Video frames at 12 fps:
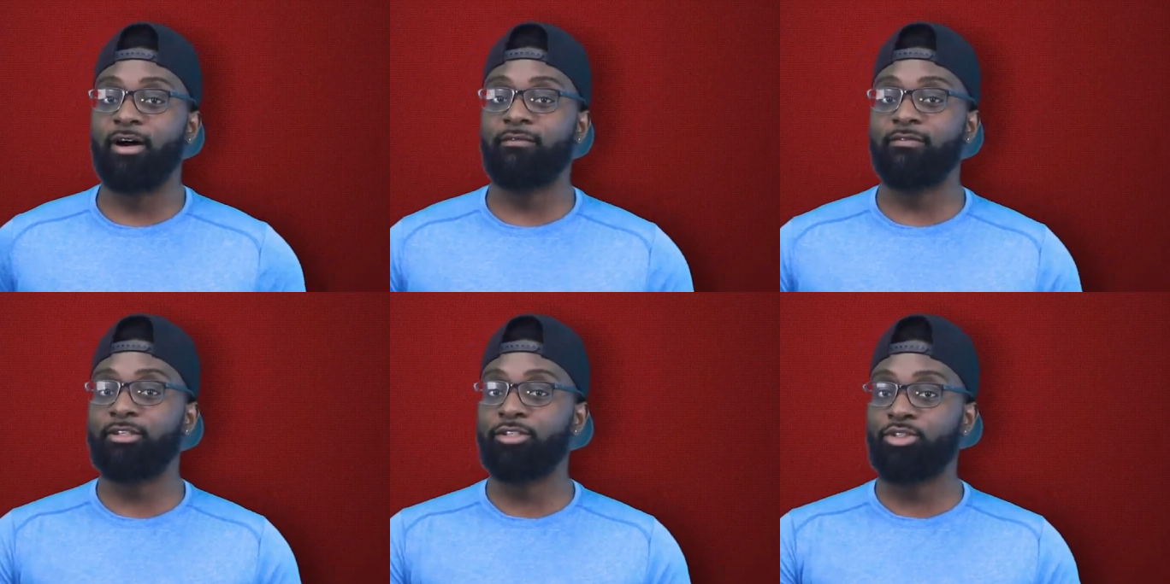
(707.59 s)

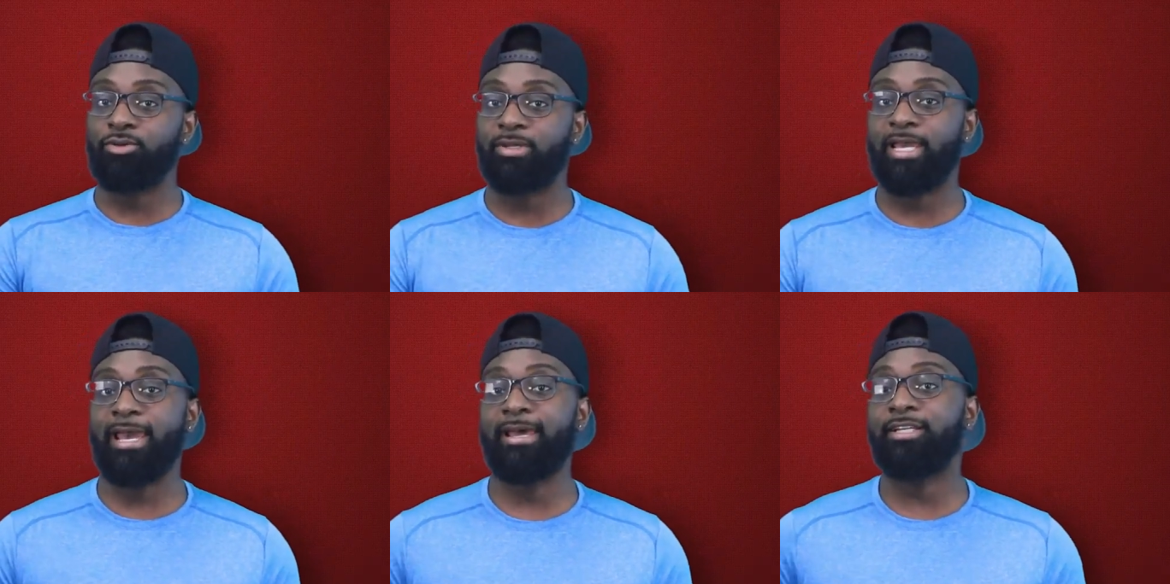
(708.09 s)
of the
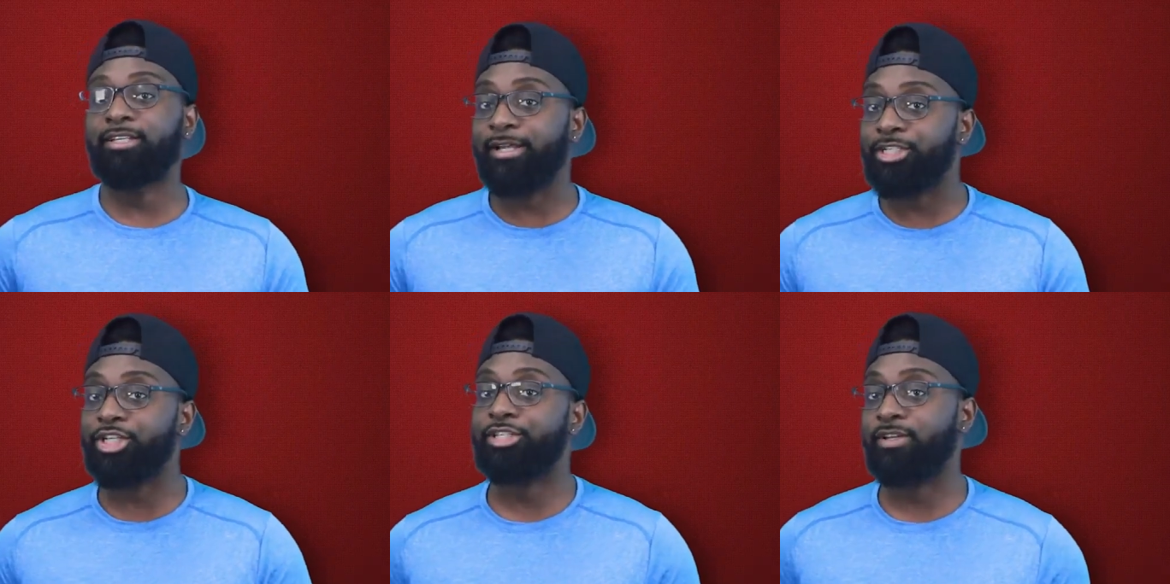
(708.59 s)
Duke and
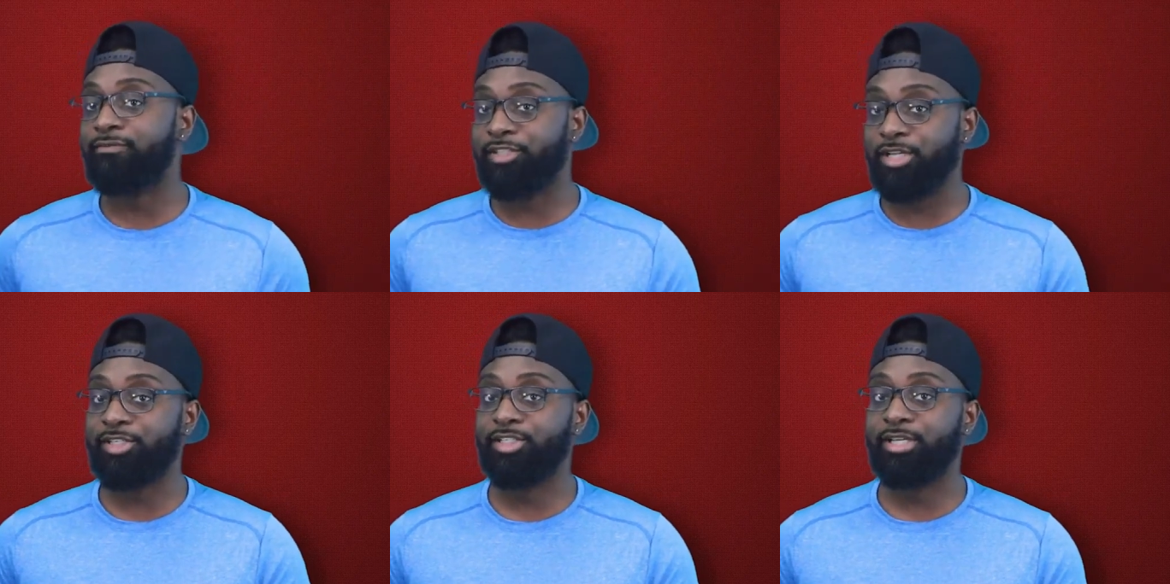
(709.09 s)
Duchess of
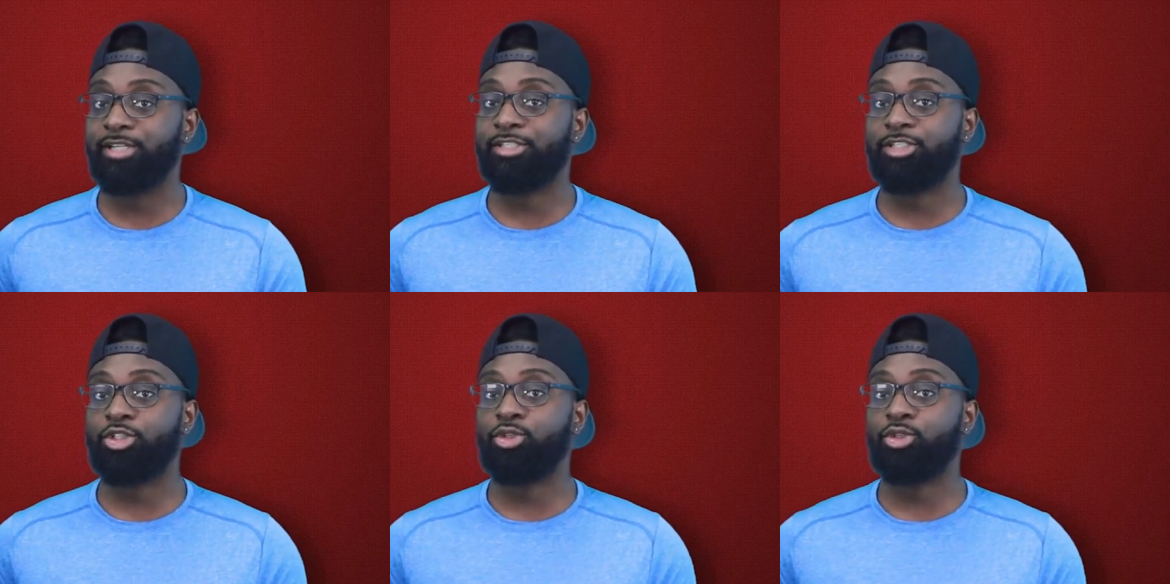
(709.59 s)
Sussex